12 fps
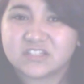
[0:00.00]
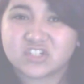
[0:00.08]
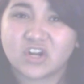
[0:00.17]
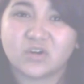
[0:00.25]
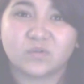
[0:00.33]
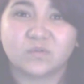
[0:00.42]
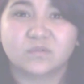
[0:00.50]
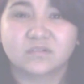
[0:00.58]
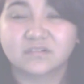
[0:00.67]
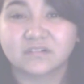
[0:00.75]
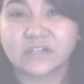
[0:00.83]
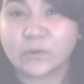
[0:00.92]
the show.
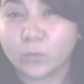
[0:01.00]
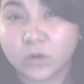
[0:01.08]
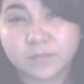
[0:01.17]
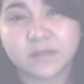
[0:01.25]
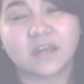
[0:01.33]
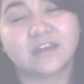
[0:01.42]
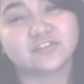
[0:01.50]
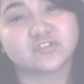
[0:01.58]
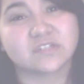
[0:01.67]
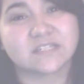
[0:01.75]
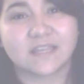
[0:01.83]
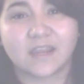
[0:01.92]
Would have been an
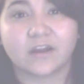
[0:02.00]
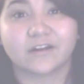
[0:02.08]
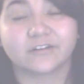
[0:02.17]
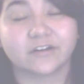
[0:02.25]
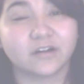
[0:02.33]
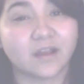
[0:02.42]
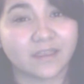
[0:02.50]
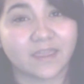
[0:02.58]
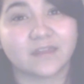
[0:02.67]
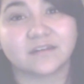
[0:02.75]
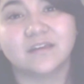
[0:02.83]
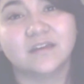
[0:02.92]
interesting character.
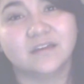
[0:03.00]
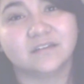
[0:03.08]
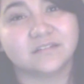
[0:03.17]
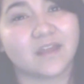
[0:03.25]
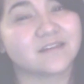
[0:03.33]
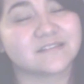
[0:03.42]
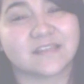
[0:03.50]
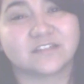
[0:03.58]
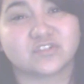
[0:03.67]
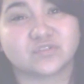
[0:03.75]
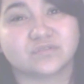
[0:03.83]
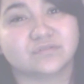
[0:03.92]
Again, not
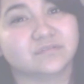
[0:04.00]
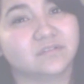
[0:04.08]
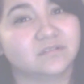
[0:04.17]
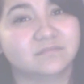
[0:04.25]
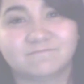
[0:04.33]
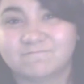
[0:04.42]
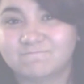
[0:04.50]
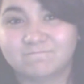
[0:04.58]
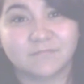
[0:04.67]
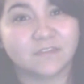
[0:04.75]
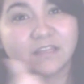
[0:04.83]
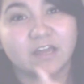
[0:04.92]
essential.
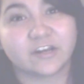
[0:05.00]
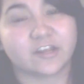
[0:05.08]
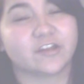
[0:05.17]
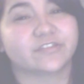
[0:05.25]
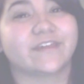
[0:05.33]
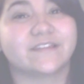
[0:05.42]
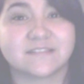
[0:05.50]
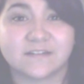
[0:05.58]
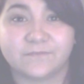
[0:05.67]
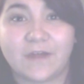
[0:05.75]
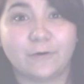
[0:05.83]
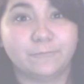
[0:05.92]
Gotta cut that
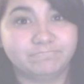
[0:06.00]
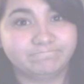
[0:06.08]
stuff out.